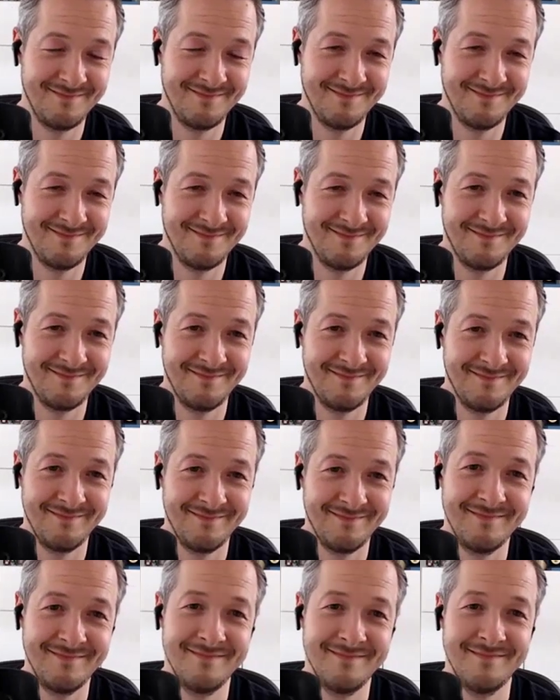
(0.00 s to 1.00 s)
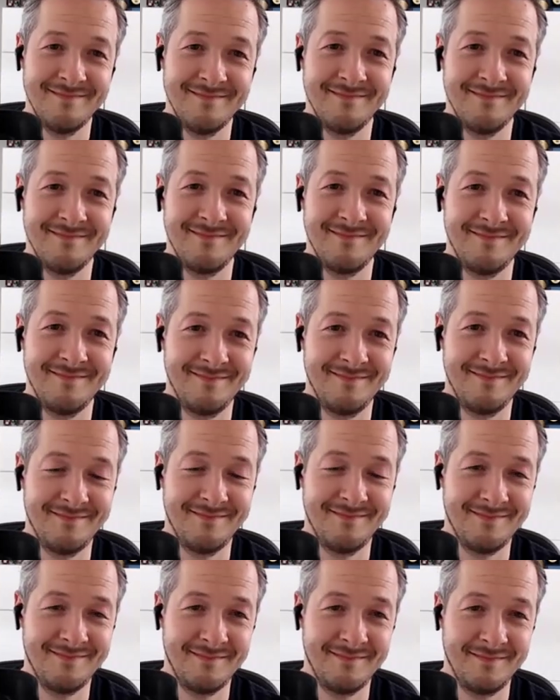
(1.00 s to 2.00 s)

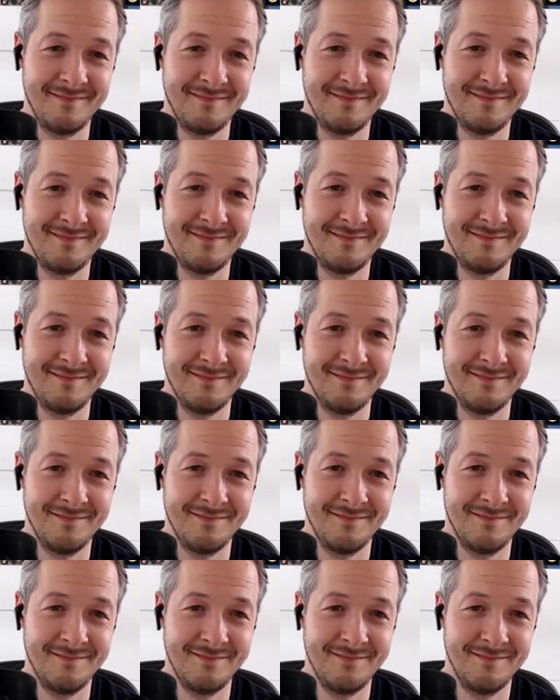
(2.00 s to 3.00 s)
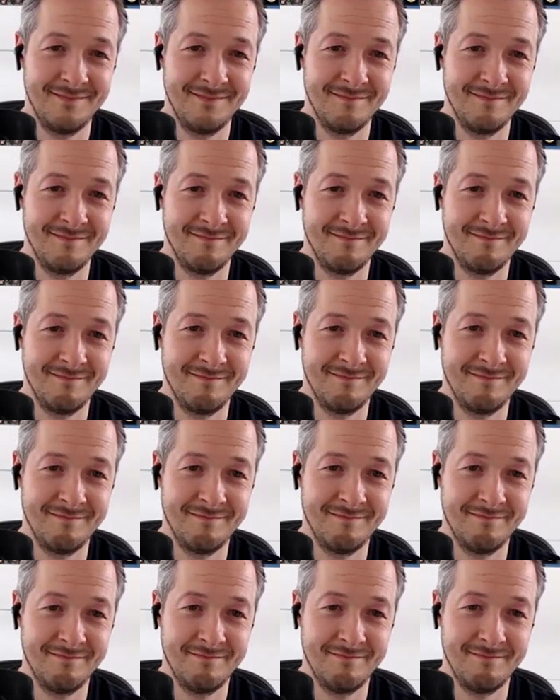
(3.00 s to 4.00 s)

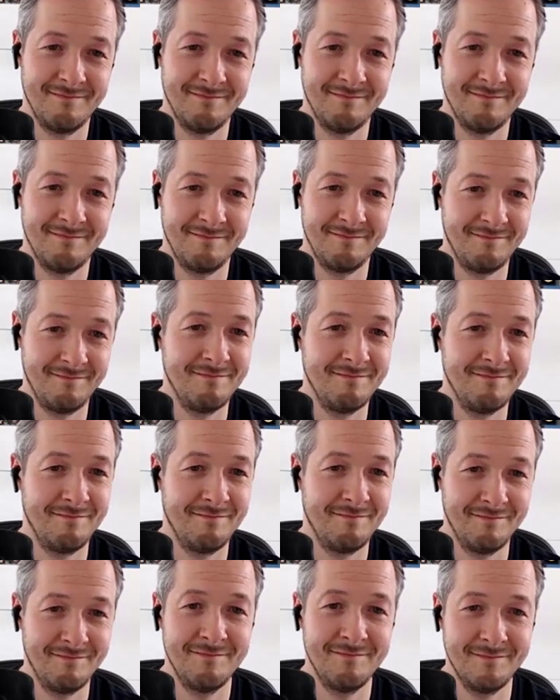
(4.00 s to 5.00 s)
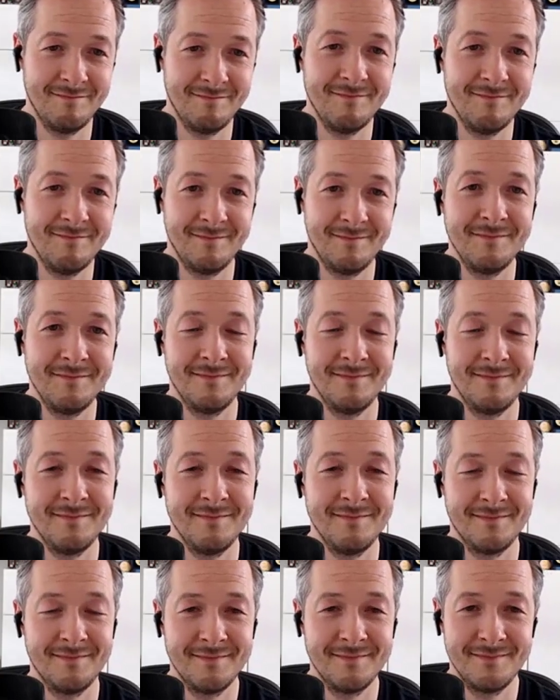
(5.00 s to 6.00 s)

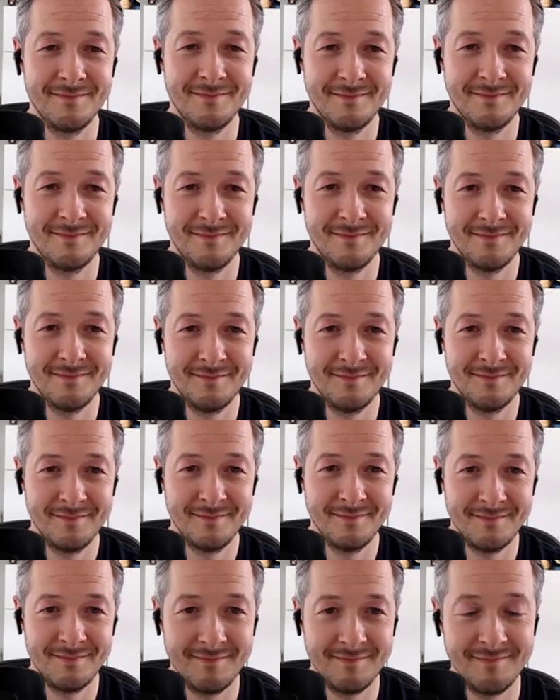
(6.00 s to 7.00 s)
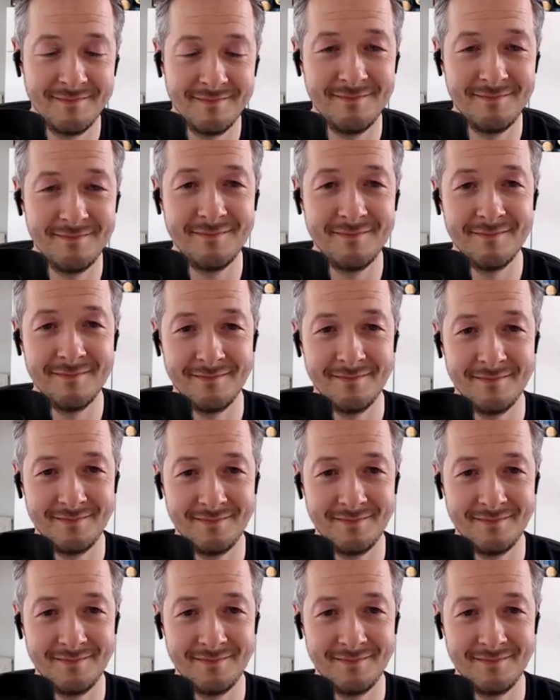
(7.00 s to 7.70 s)
This person isn't speaking.